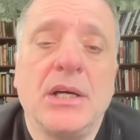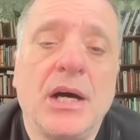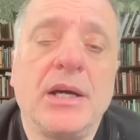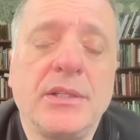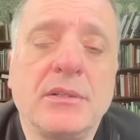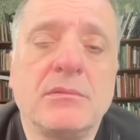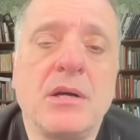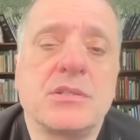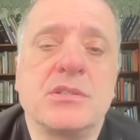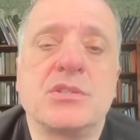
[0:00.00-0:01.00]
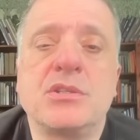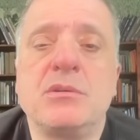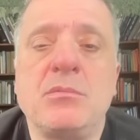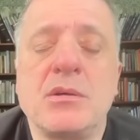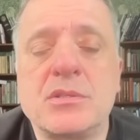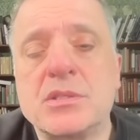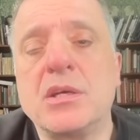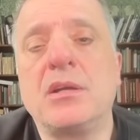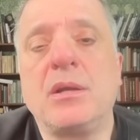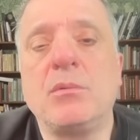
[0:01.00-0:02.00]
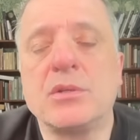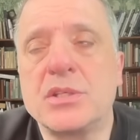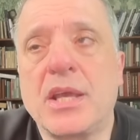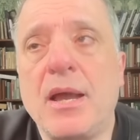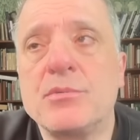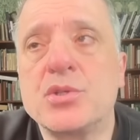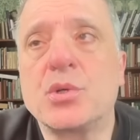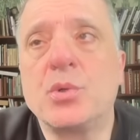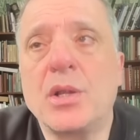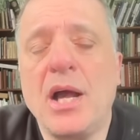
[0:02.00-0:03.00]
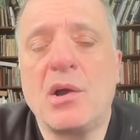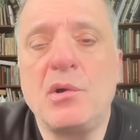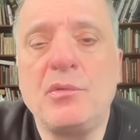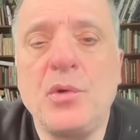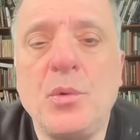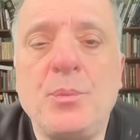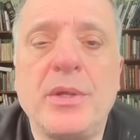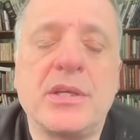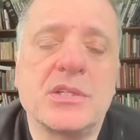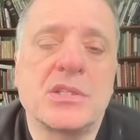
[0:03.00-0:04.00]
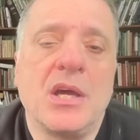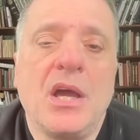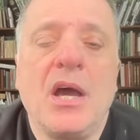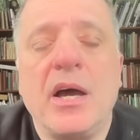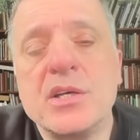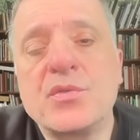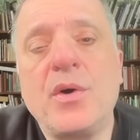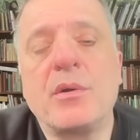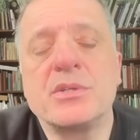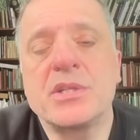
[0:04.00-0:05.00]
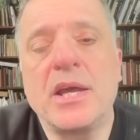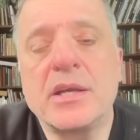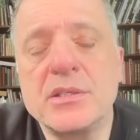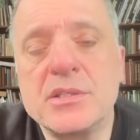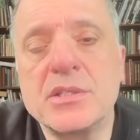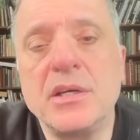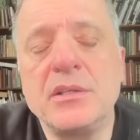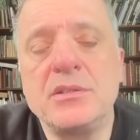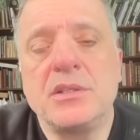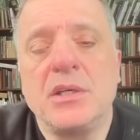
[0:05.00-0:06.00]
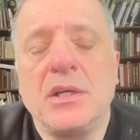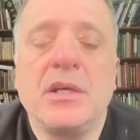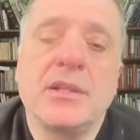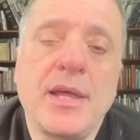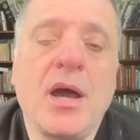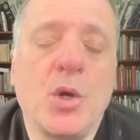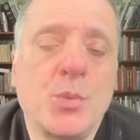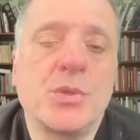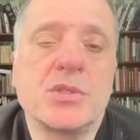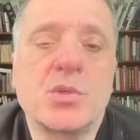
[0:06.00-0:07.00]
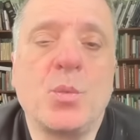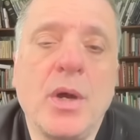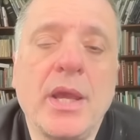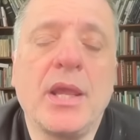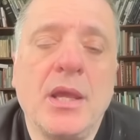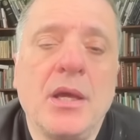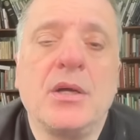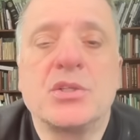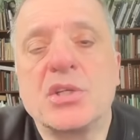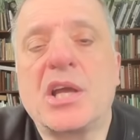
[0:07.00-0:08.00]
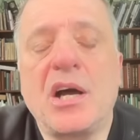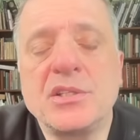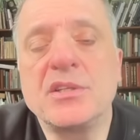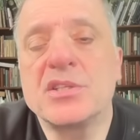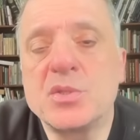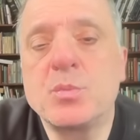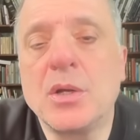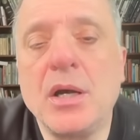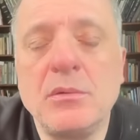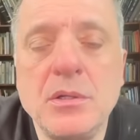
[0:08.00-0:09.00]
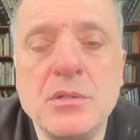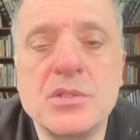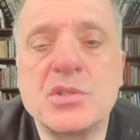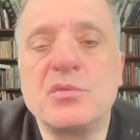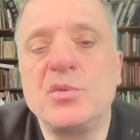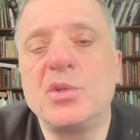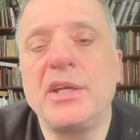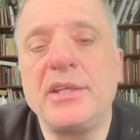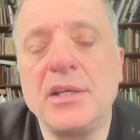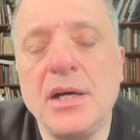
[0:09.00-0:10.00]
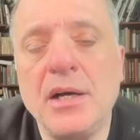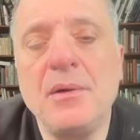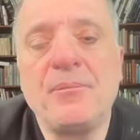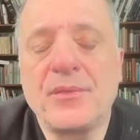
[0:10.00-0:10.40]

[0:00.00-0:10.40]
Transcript: I think the Russians do most certainly want to capture Kurakhovo because, as far as they're concerned, that opens the way to cutting the supply routes to Vuglidar.